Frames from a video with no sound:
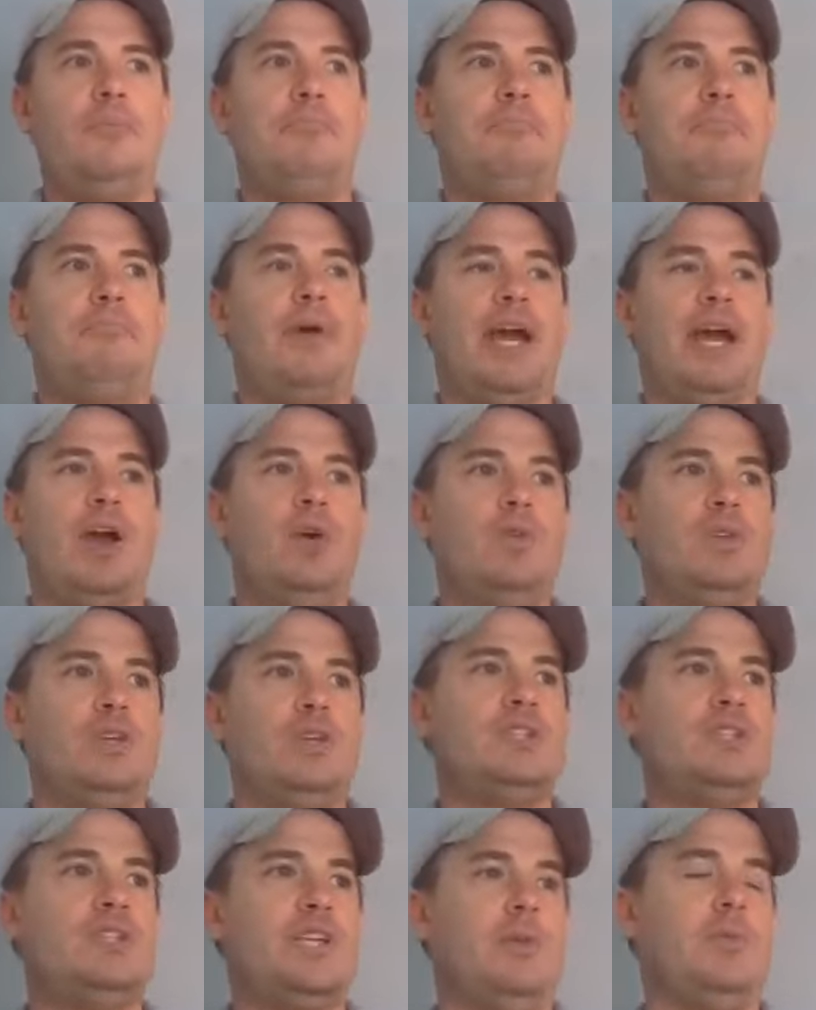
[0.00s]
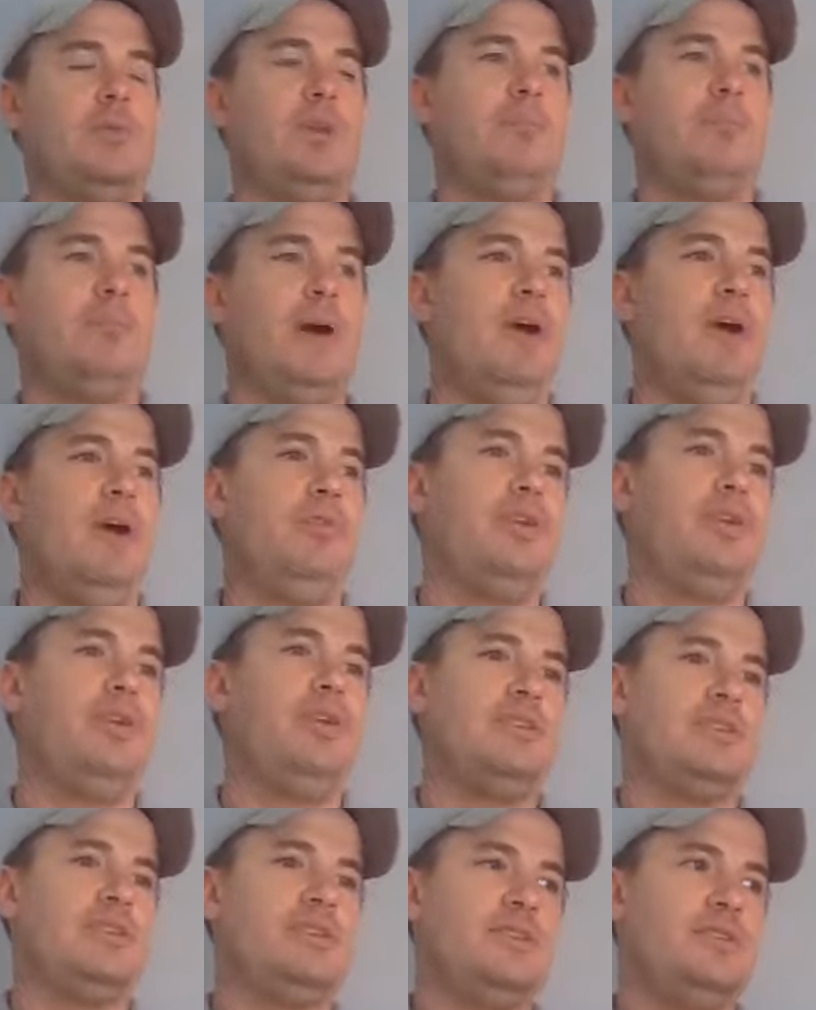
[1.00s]
My only statement about
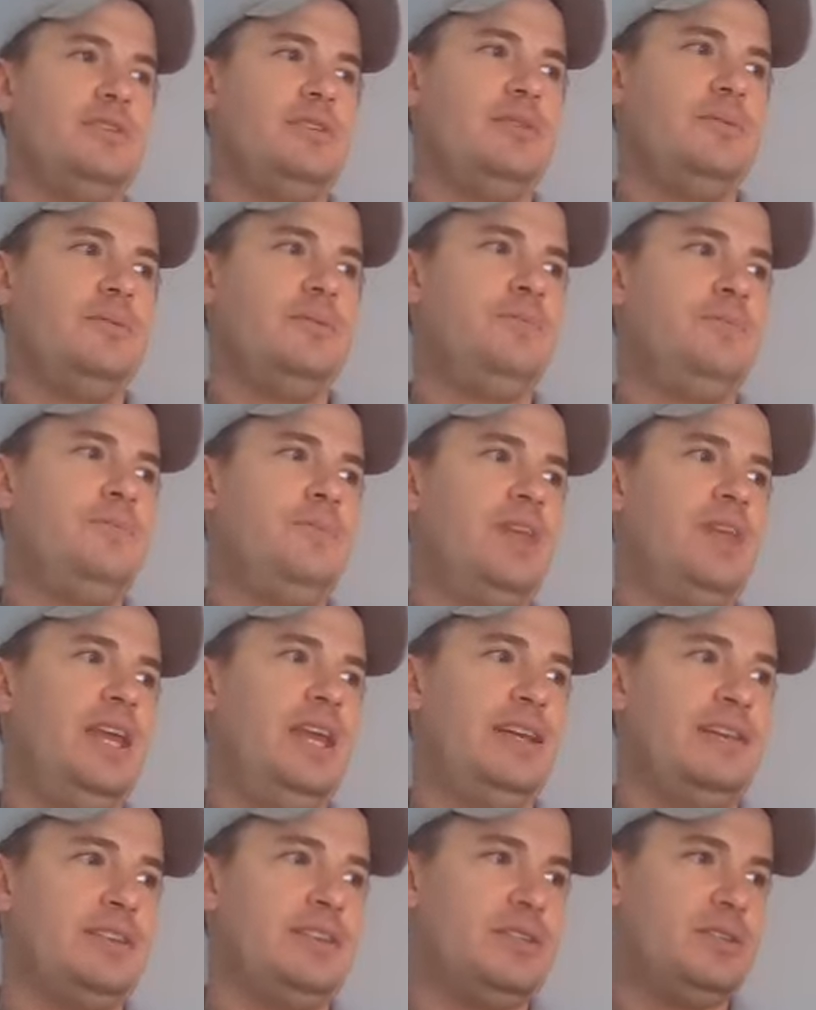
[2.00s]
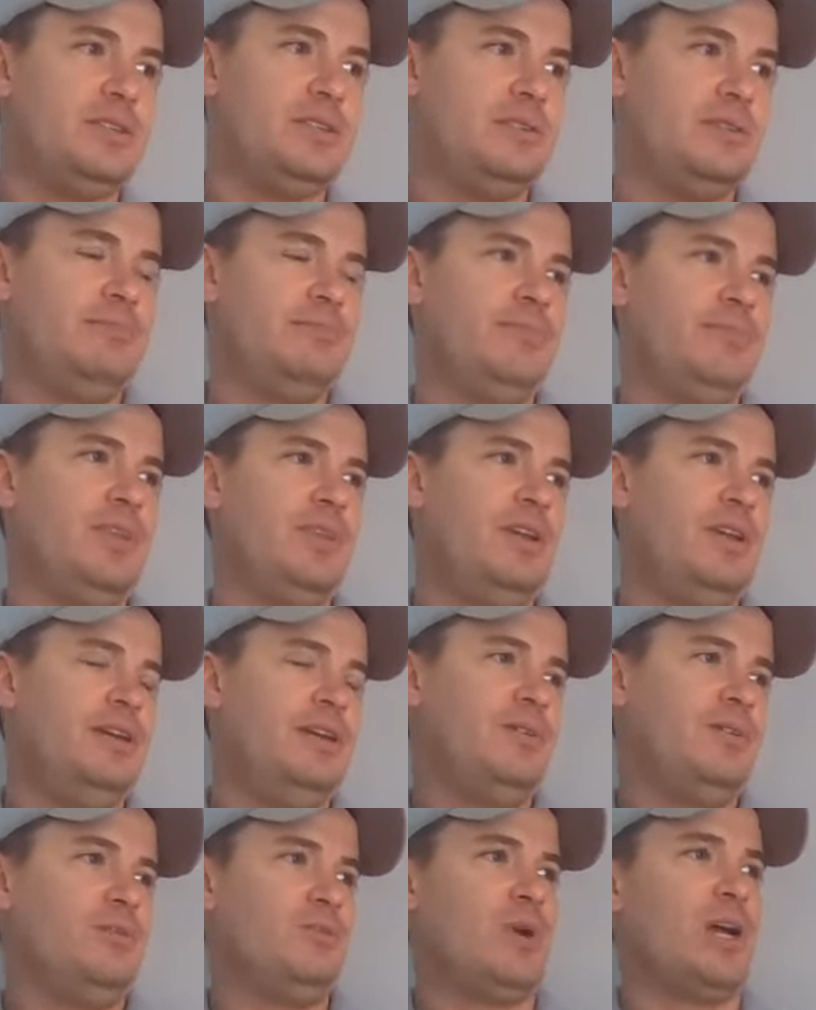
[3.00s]
this is
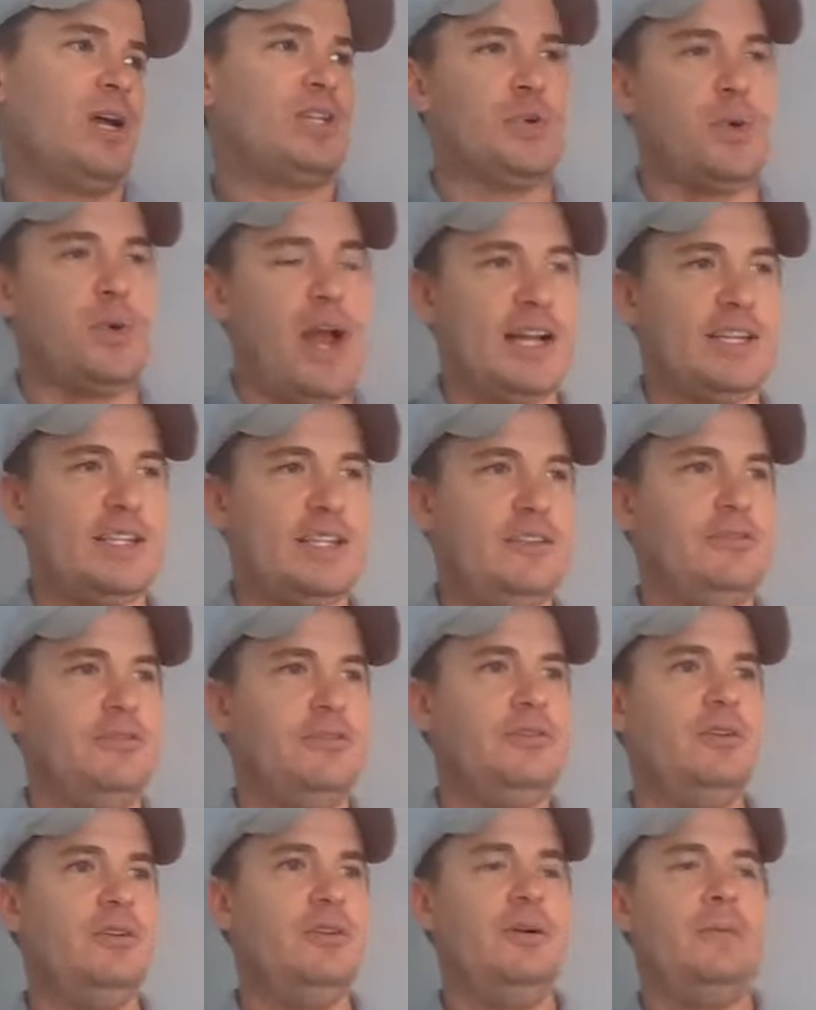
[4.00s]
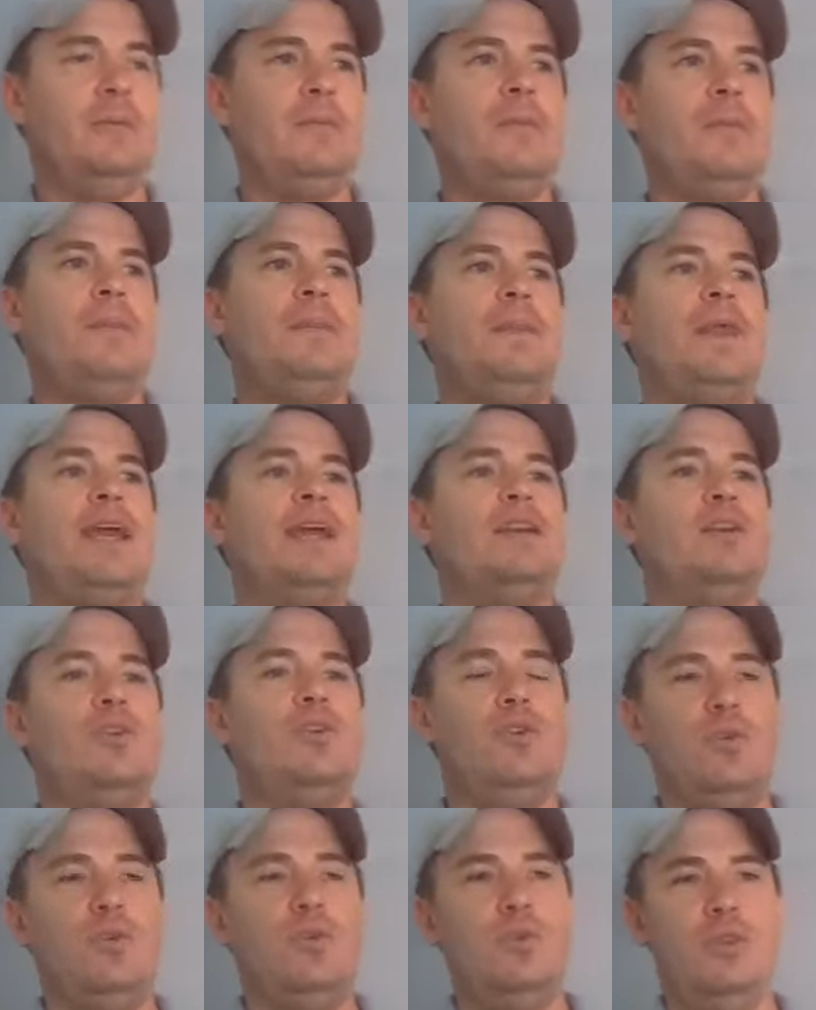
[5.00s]
retroactive. They
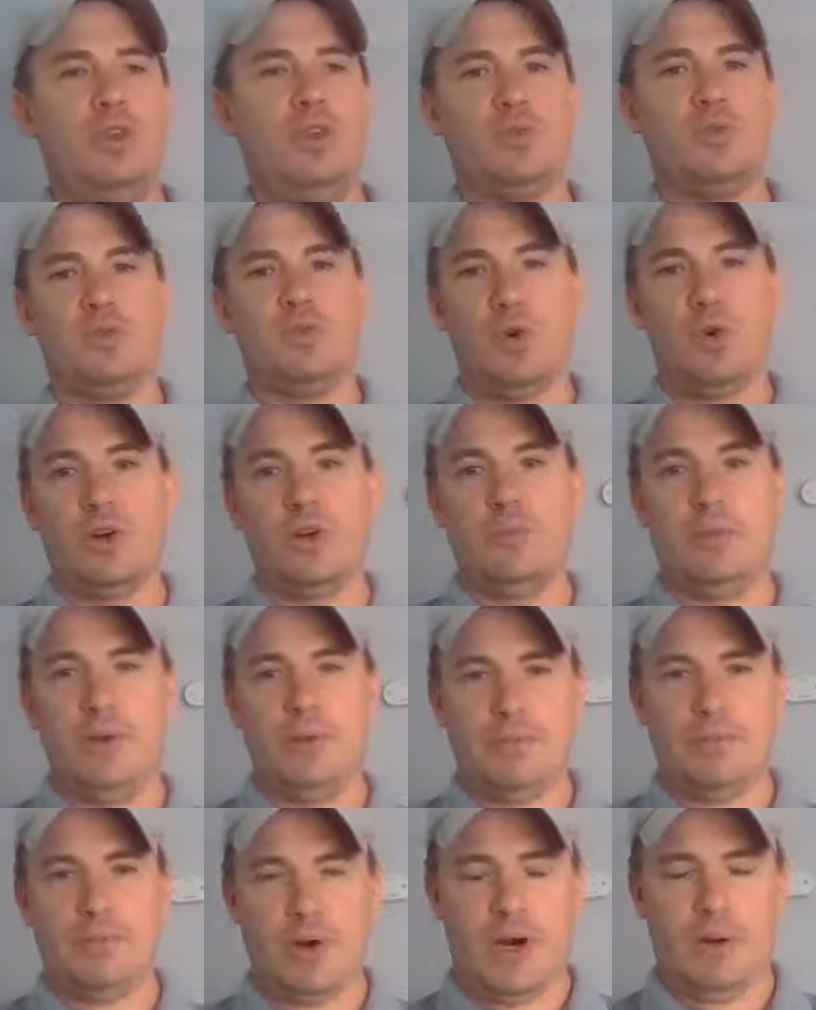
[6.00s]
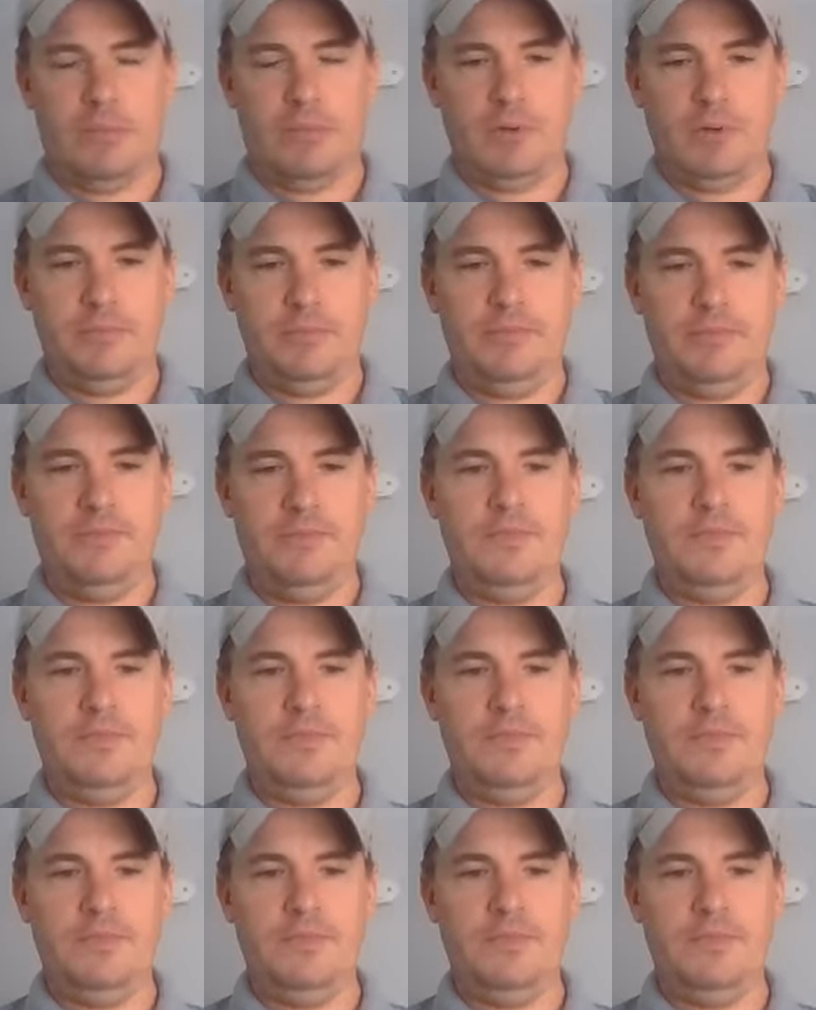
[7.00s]
knew this was going to be a problem.